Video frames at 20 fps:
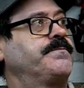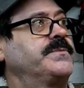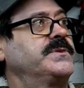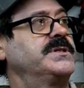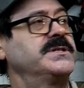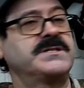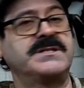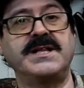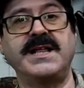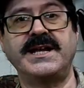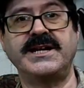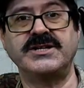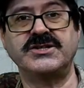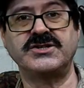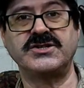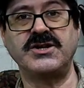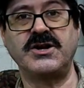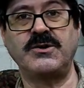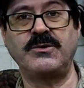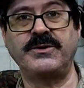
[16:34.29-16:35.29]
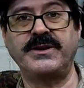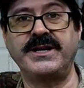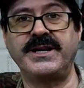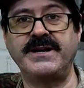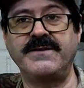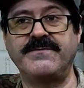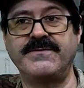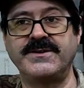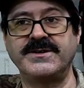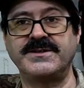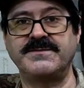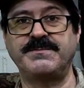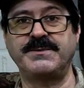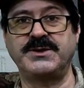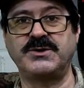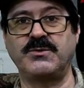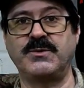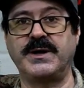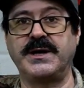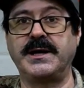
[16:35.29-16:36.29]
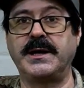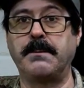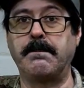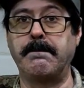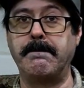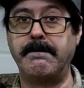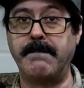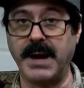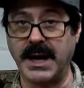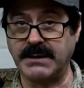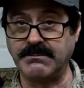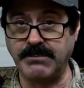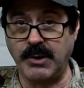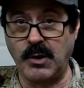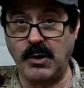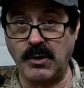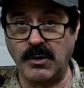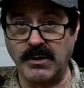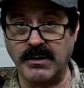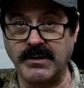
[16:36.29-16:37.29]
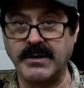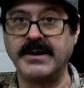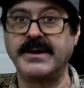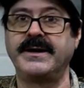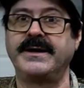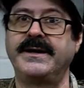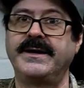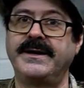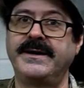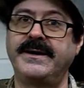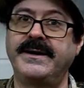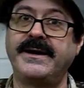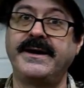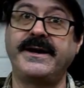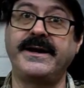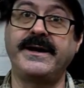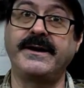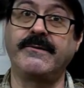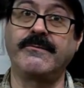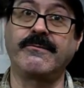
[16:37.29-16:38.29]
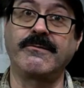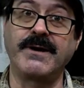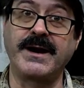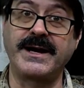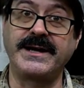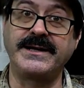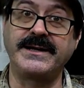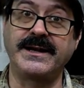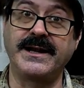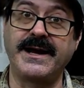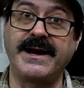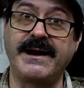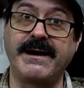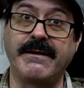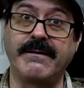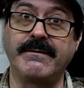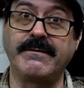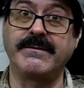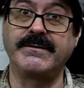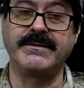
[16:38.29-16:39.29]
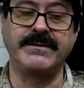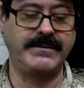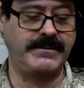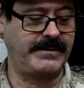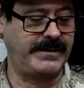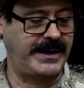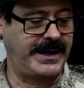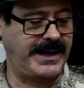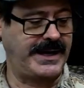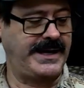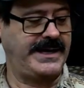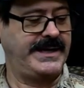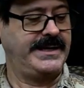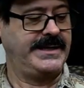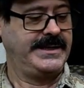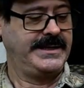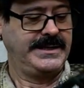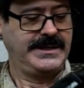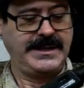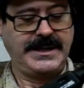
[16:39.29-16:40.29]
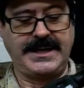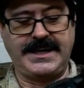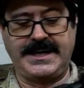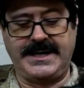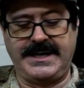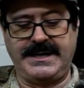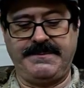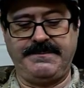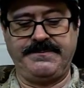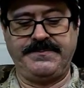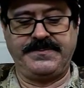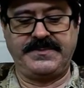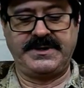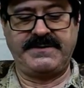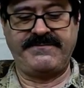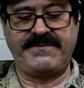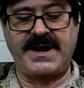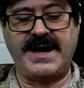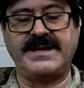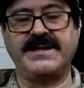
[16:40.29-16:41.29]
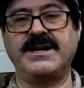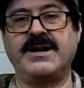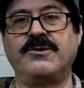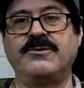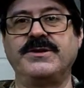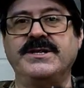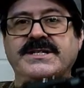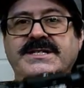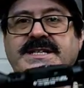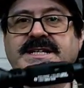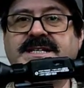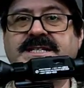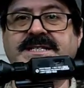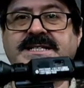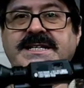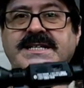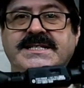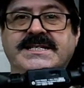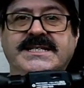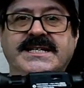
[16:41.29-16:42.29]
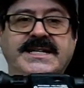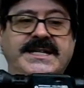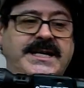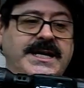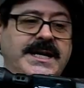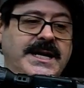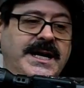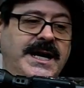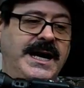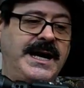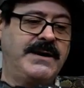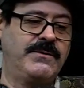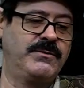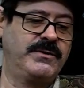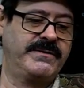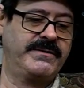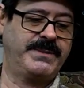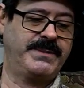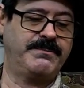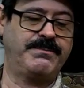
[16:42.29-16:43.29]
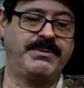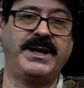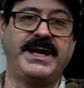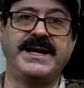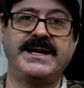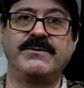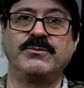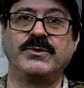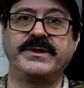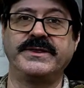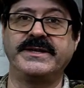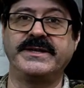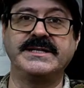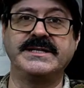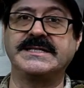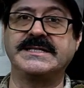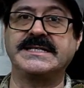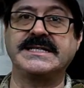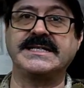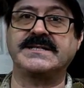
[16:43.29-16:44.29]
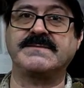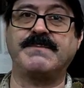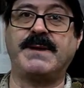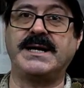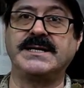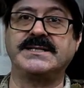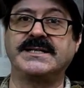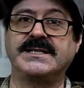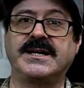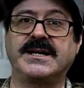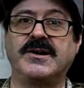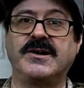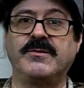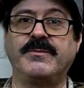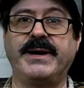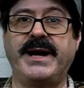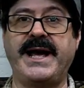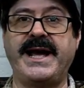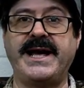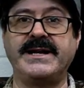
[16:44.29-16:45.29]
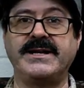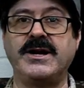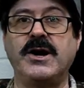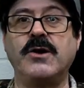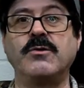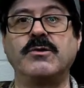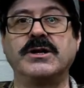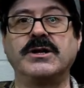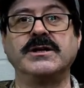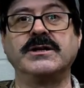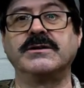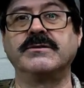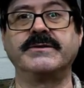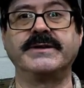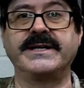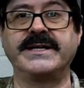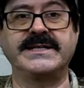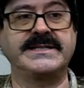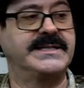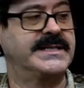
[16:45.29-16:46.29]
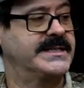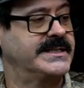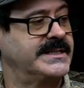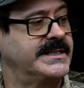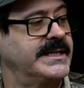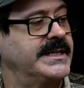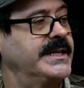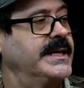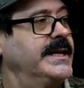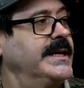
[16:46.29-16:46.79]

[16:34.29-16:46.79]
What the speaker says: Just let us know the difference between big bore and regular, okay? If I'd known this existed, I would have been playing with this 6 months ago, but I had no clue it existed.